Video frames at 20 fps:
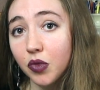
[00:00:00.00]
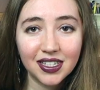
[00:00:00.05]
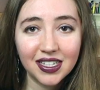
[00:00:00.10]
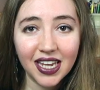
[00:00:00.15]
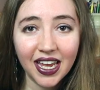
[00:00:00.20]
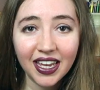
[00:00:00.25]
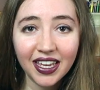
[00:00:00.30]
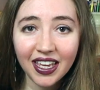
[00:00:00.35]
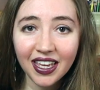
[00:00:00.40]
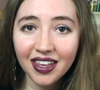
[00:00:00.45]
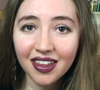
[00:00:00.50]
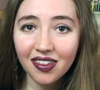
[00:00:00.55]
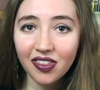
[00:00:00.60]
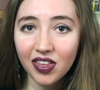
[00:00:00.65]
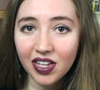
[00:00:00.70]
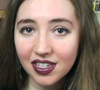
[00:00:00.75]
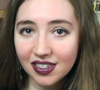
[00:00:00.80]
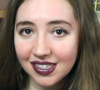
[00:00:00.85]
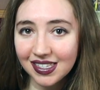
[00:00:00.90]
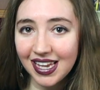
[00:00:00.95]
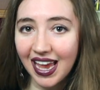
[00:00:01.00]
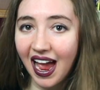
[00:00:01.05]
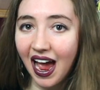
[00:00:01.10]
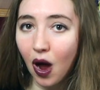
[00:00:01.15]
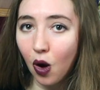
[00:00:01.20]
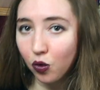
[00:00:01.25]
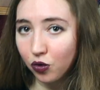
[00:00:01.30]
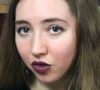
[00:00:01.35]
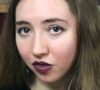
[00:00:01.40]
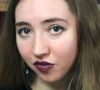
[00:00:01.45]
Taking things
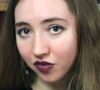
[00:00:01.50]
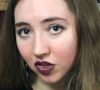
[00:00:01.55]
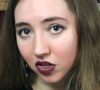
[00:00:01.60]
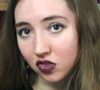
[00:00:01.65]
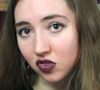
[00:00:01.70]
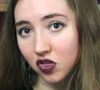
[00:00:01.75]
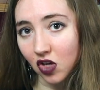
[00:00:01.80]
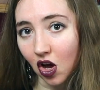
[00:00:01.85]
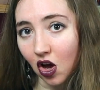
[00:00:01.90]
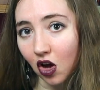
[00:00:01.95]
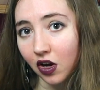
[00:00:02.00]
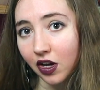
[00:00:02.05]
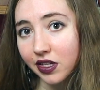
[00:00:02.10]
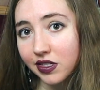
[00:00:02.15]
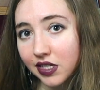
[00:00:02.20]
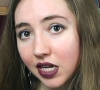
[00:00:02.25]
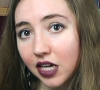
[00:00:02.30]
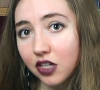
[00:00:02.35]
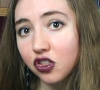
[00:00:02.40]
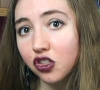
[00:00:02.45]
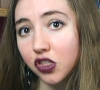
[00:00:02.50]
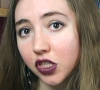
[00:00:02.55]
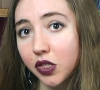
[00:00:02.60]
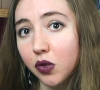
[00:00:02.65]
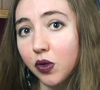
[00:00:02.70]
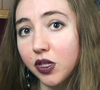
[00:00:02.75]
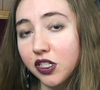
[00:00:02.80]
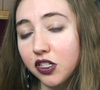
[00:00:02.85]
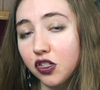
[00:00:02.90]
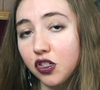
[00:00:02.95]
out of the song is actually
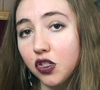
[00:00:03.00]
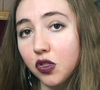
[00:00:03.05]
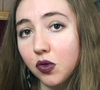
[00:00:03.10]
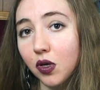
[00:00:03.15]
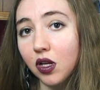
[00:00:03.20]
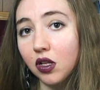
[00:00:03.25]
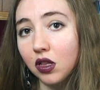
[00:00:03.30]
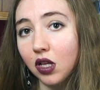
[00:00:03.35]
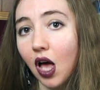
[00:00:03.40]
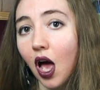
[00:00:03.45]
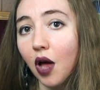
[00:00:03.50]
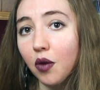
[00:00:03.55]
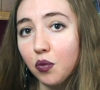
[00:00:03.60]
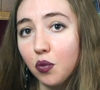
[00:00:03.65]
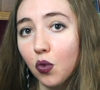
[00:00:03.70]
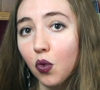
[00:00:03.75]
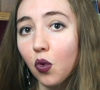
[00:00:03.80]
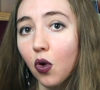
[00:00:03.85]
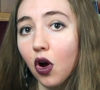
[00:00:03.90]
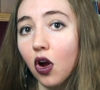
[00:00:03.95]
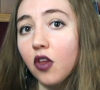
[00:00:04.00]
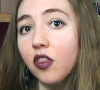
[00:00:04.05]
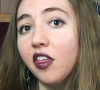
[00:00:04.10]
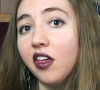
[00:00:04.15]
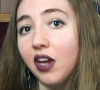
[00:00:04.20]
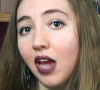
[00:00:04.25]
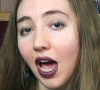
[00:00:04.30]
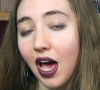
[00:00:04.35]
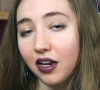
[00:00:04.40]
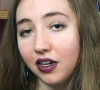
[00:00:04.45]
going to do a lot more
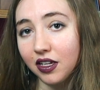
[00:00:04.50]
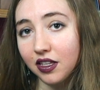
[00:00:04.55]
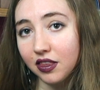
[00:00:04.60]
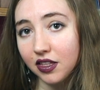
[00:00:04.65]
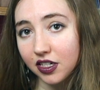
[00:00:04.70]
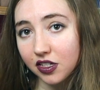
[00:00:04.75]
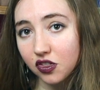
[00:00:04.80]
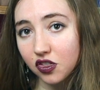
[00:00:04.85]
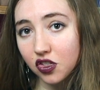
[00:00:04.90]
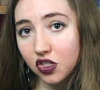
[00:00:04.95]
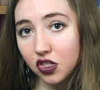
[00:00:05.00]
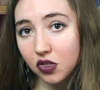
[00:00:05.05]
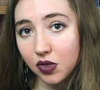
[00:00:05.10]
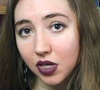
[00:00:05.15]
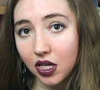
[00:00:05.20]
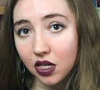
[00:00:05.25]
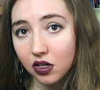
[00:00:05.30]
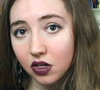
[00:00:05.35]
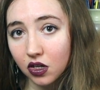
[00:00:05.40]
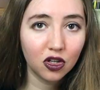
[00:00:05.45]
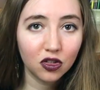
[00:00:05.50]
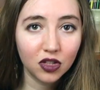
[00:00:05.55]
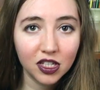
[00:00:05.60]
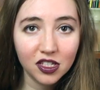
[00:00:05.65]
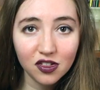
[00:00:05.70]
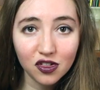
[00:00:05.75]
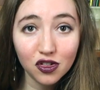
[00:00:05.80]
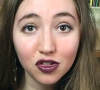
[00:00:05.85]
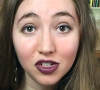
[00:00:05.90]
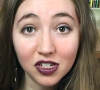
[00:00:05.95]
than adding things to it. Your
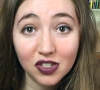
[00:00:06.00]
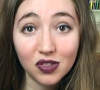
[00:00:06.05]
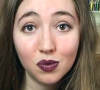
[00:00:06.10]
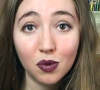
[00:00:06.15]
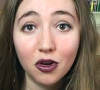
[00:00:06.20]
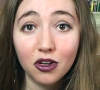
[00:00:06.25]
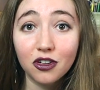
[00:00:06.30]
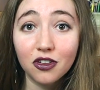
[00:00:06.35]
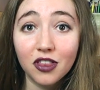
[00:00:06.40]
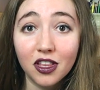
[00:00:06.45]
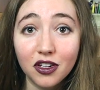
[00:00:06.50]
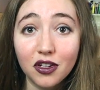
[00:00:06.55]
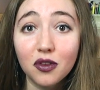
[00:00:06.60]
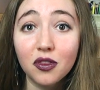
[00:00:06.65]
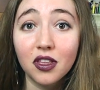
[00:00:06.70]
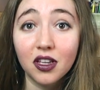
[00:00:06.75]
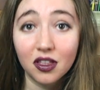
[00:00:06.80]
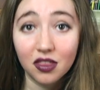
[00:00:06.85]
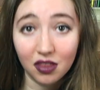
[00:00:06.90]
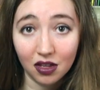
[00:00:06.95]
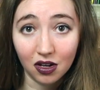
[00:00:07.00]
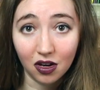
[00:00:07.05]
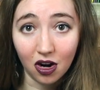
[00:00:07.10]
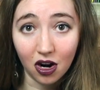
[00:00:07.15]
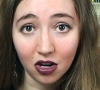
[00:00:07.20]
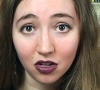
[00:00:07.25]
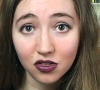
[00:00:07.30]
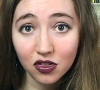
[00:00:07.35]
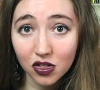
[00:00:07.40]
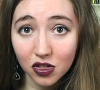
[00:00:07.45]
listener is smarter than you think they
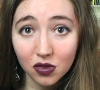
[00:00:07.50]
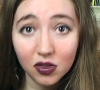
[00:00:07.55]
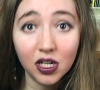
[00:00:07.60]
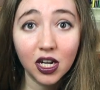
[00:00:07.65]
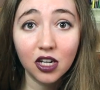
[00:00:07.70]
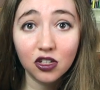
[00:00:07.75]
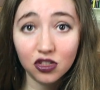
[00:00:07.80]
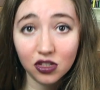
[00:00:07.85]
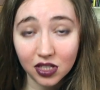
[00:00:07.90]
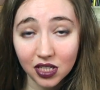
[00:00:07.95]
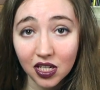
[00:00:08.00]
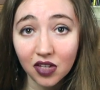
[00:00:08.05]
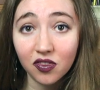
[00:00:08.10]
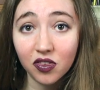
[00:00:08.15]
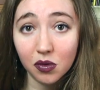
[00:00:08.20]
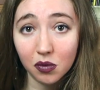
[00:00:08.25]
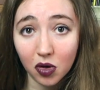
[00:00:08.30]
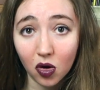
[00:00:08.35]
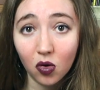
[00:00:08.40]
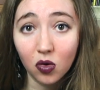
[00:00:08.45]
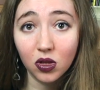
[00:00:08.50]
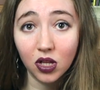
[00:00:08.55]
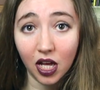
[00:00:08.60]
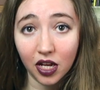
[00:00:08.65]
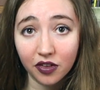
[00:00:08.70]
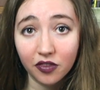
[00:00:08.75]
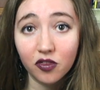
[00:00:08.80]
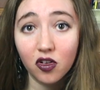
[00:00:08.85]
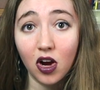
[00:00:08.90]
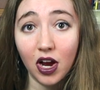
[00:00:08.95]
are, so you can actually give them a whole
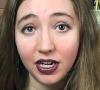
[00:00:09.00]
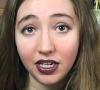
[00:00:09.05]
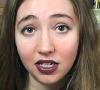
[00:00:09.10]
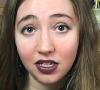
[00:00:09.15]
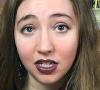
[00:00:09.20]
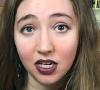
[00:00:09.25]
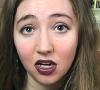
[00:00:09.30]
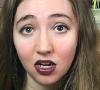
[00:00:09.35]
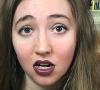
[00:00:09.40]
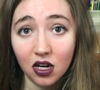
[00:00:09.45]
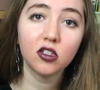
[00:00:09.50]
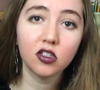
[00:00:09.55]
lot of credit here.